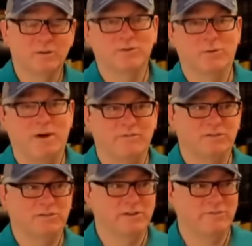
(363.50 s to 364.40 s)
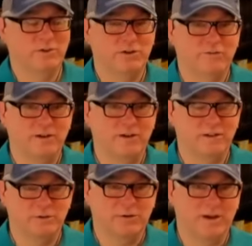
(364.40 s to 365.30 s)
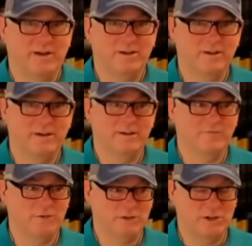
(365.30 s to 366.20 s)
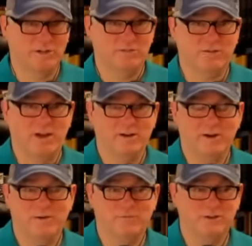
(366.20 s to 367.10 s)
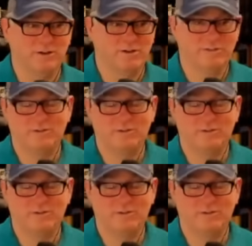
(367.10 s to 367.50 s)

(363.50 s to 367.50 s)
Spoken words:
So obviously, if you're a defendant, you'd like for the judge to find a conflict because